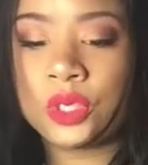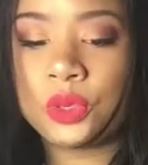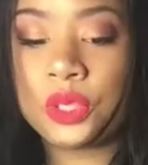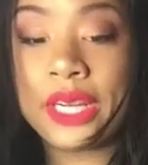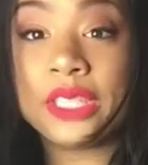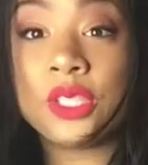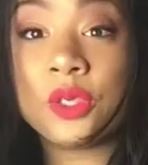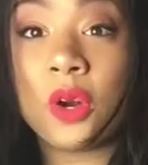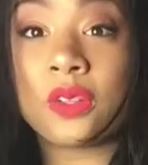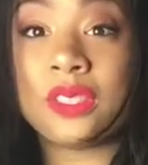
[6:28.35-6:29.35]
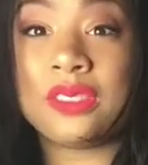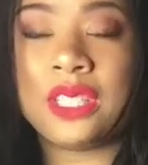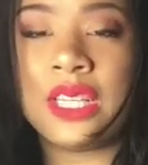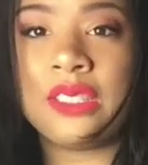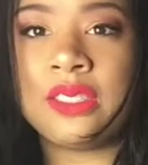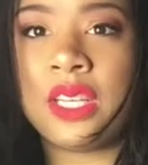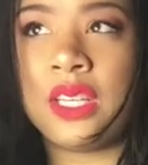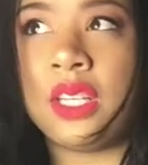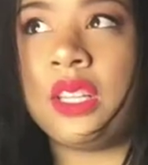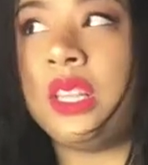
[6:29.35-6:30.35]
trying to do all these things
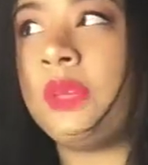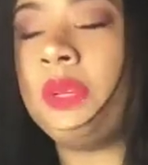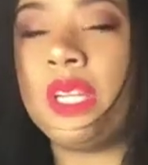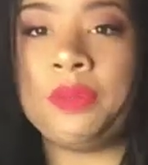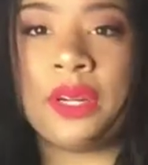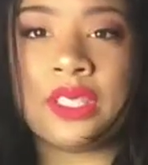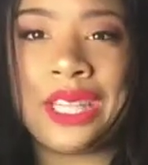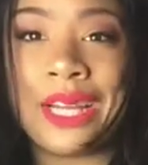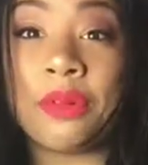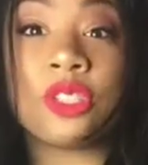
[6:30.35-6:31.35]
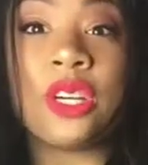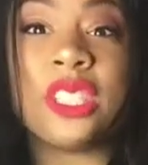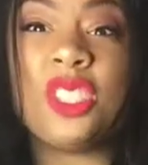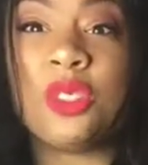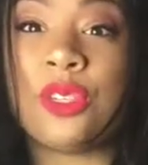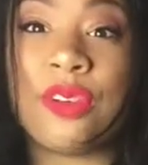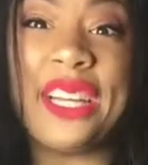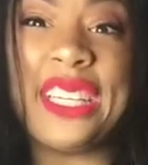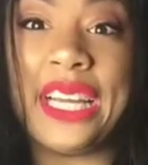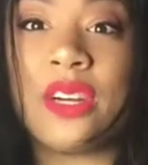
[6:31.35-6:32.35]
in a limited amount of time, or trying to do it
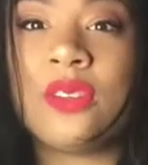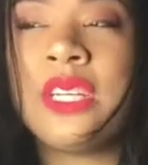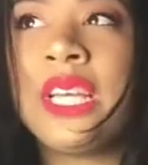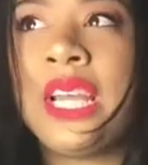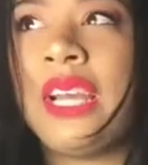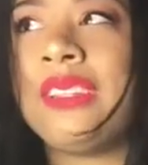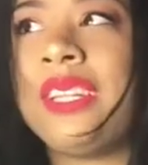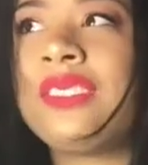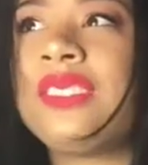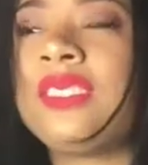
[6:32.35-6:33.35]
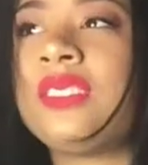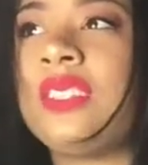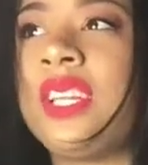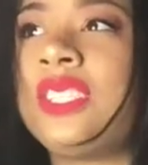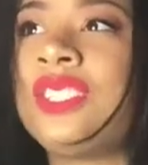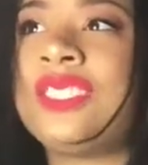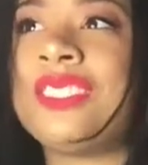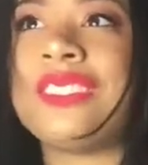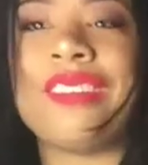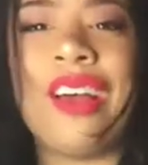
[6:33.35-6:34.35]
right now. And that's
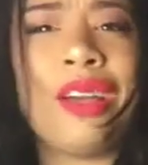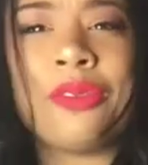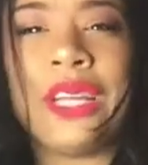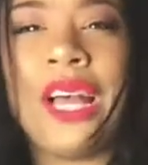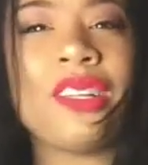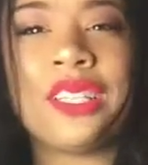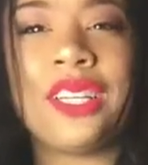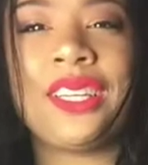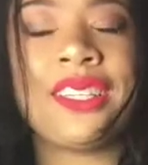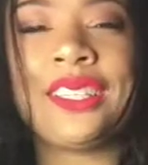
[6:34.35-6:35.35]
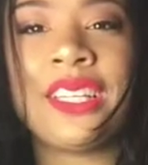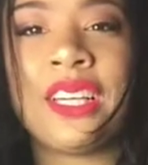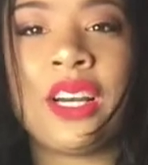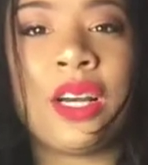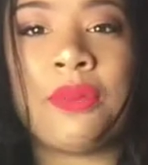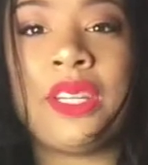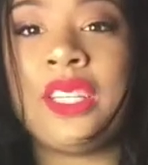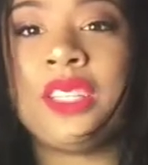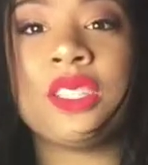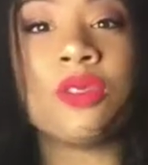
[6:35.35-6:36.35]
just not reality.
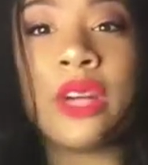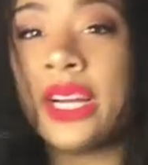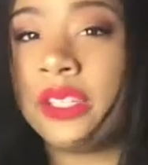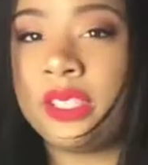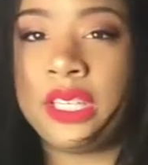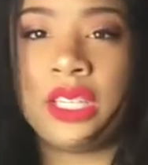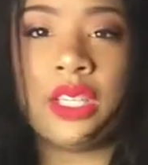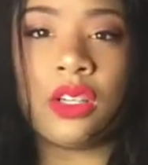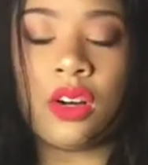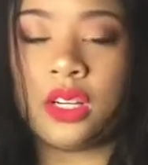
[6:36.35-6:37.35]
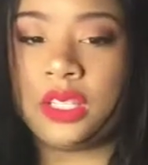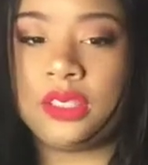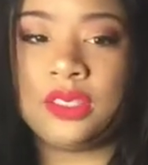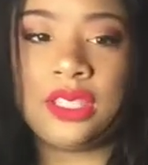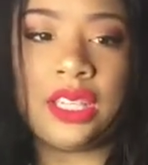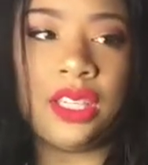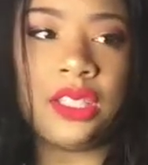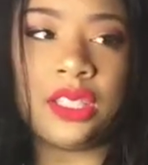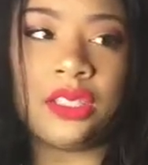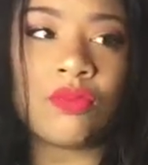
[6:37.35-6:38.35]
Any good writer, any good artist, any
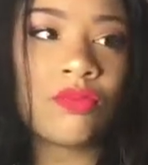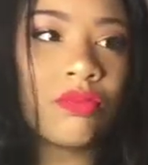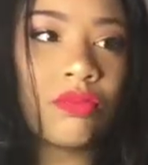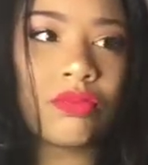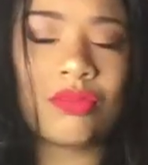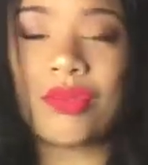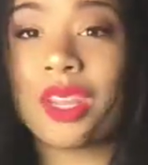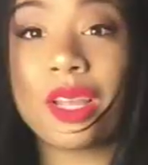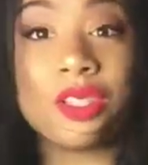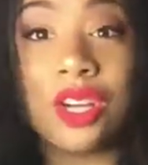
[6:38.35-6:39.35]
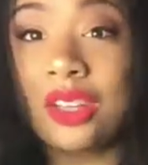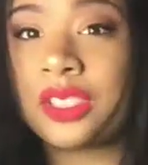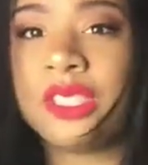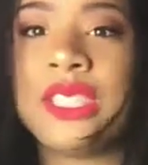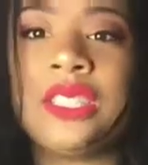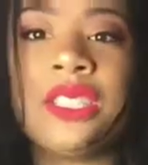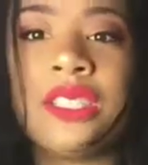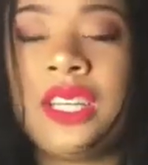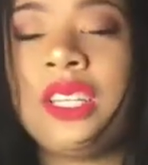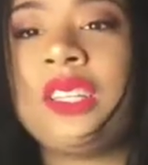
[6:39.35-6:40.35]
good doctor, any
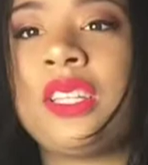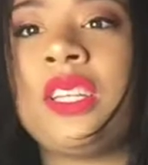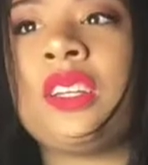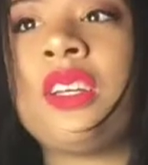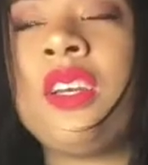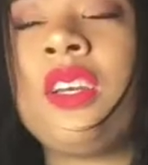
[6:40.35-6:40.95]
good anything